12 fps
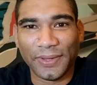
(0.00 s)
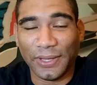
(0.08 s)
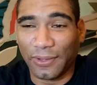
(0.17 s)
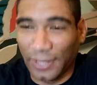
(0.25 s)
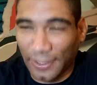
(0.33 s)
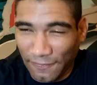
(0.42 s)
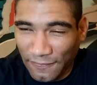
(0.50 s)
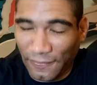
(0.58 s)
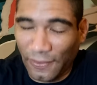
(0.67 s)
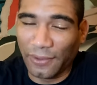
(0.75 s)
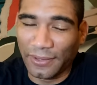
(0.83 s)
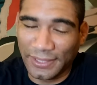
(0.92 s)
You got to
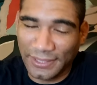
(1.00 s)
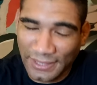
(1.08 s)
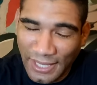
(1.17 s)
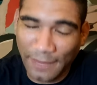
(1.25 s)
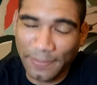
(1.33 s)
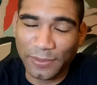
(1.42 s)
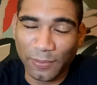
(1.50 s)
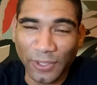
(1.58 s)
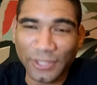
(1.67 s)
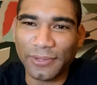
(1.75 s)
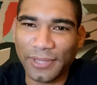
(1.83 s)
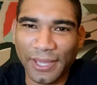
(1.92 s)
follow the steps.
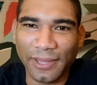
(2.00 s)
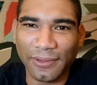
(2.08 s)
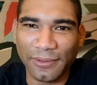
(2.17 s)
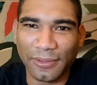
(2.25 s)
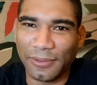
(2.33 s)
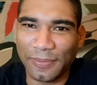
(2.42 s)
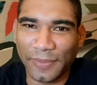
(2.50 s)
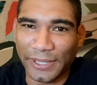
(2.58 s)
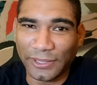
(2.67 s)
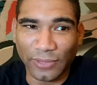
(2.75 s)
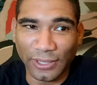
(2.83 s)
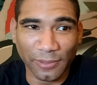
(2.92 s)
What you can do? I
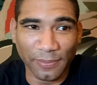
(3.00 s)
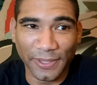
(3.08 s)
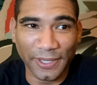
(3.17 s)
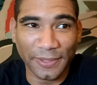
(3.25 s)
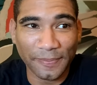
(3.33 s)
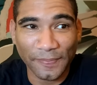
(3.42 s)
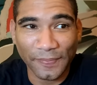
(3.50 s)
try to be.